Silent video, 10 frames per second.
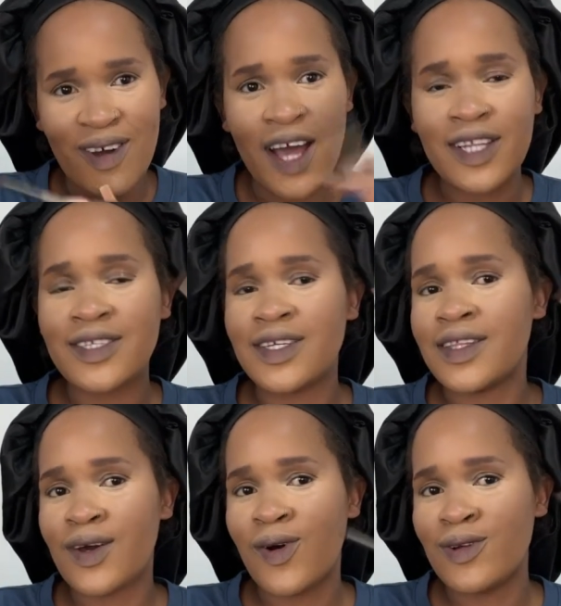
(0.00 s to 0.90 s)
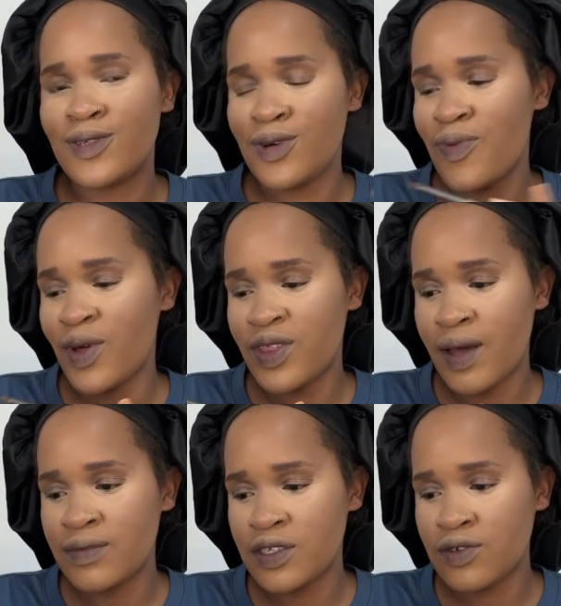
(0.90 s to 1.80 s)
I did the contour with.
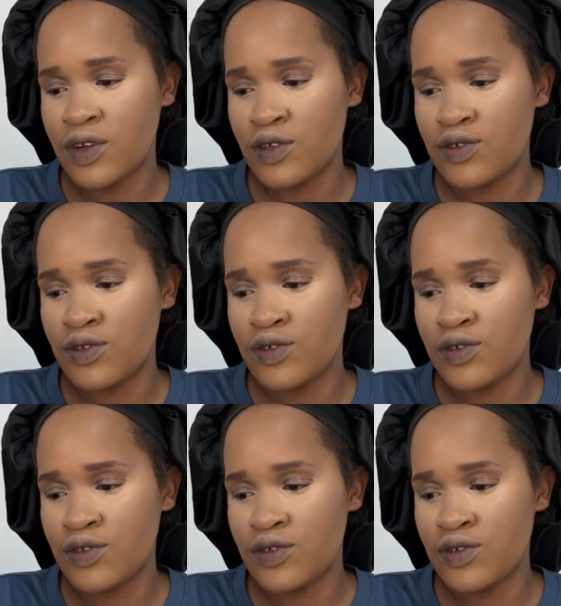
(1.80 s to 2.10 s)
I'm just gonna